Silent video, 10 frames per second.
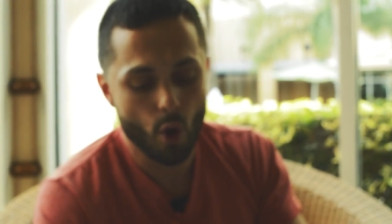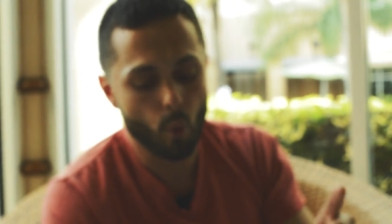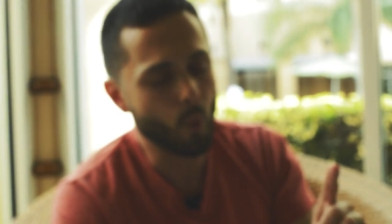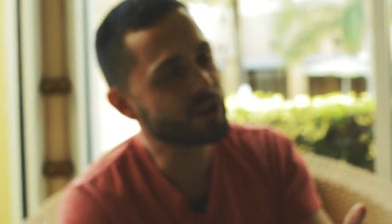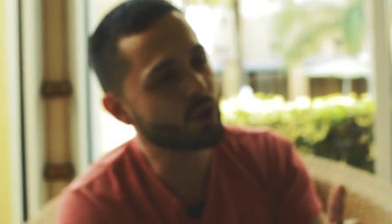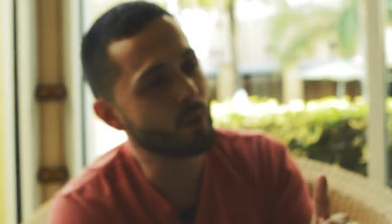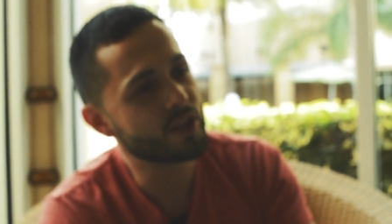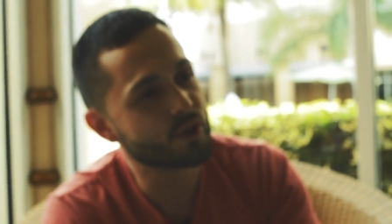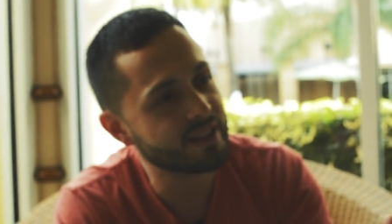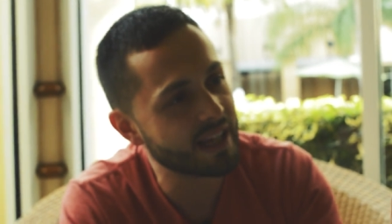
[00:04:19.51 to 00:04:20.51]
What's so
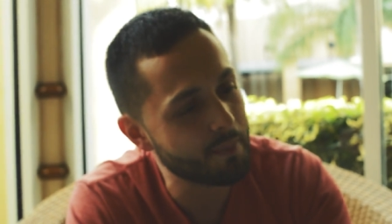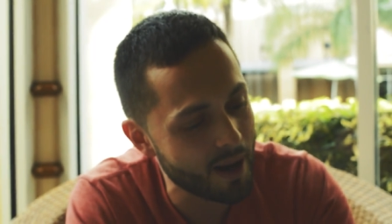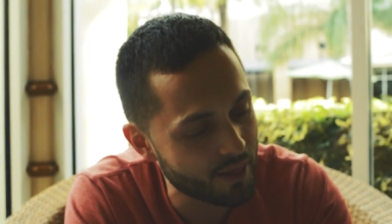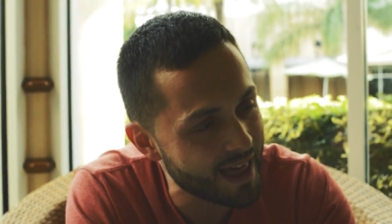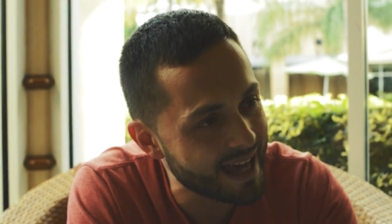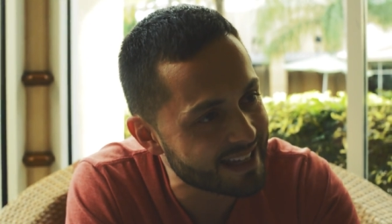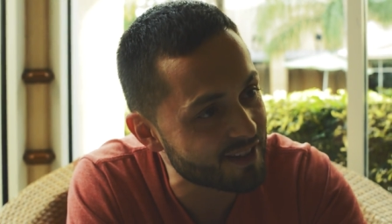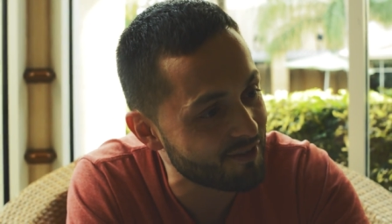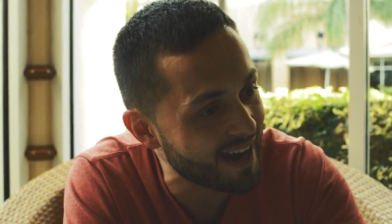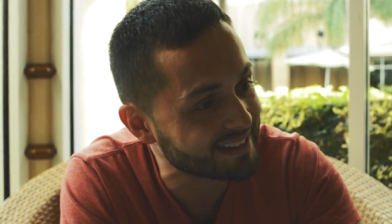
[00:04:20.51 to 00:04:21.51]
interesting about that is
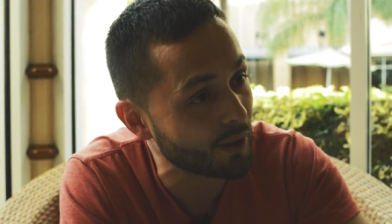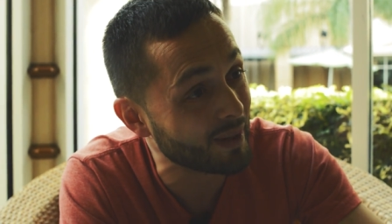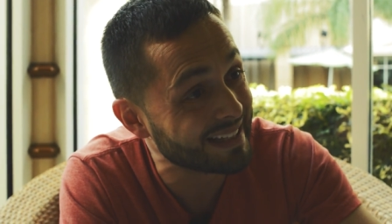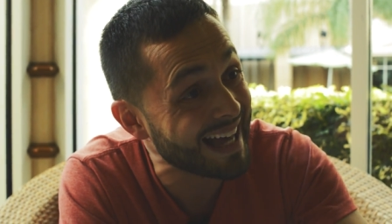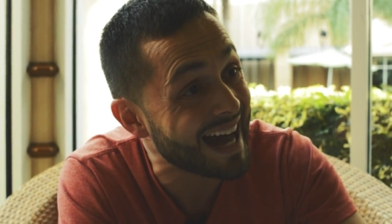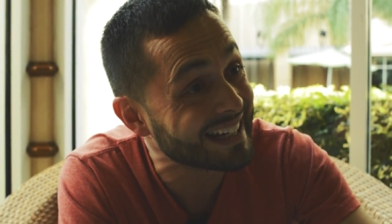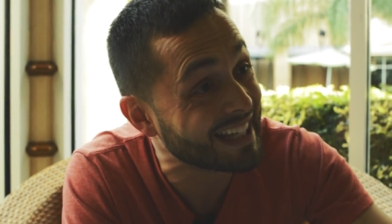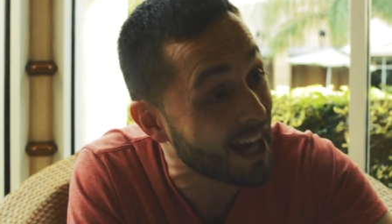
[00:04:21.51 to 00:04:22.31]
the fact that when God